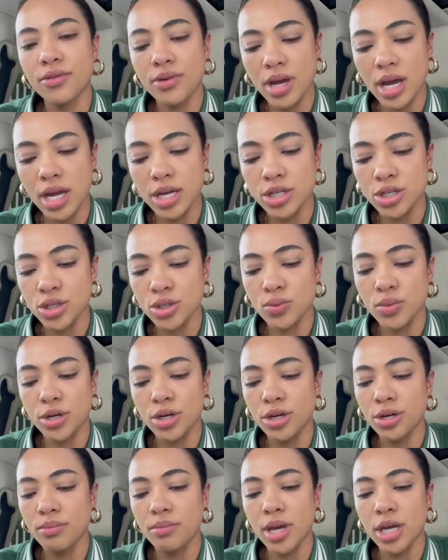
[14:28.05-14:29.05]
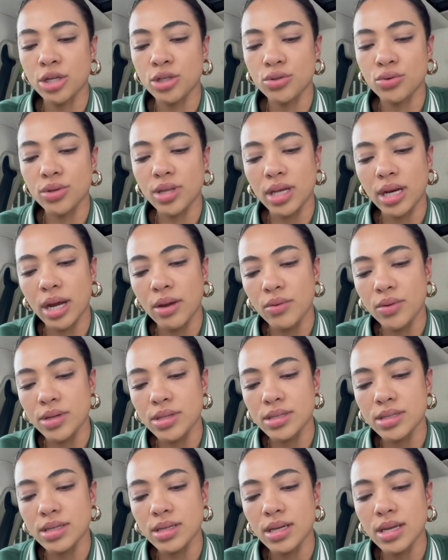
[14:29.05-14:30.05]
I just wanted to make sure that I
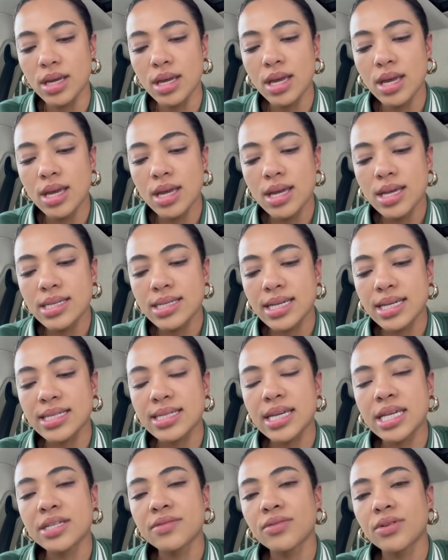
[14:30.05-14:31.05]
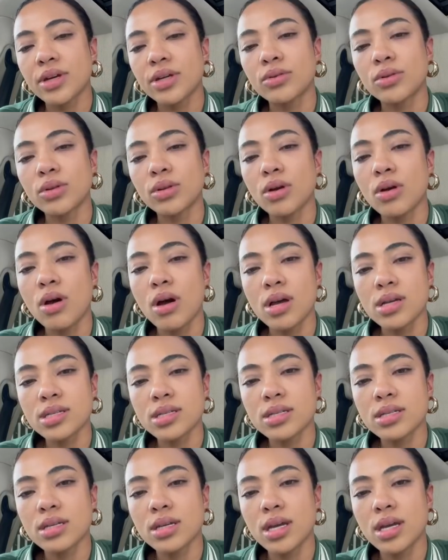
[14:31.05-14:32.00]
was successful at all costs.